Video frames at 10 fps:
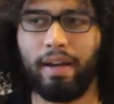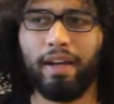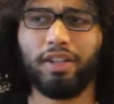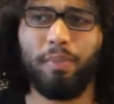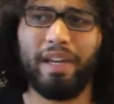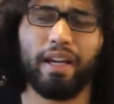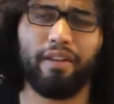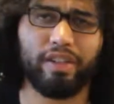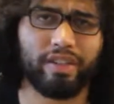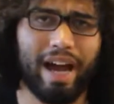Speaking
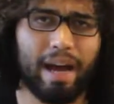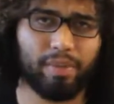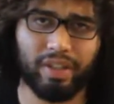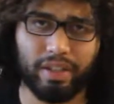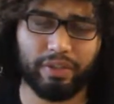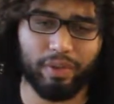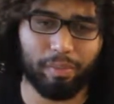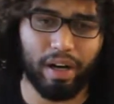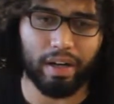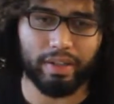of his absence from
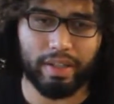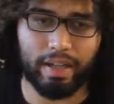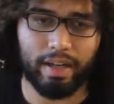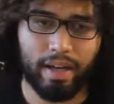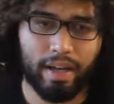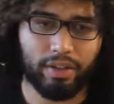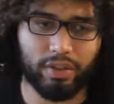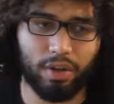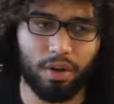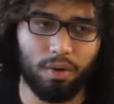boxing,
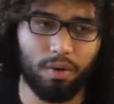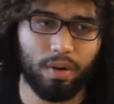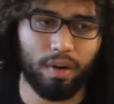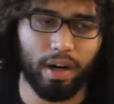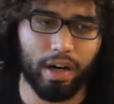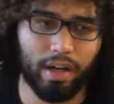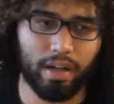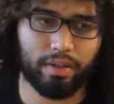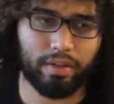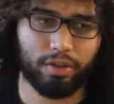so
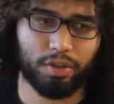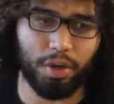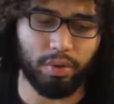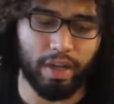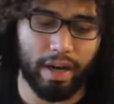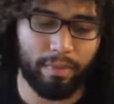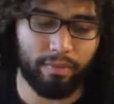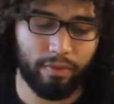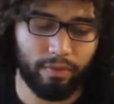Showtime,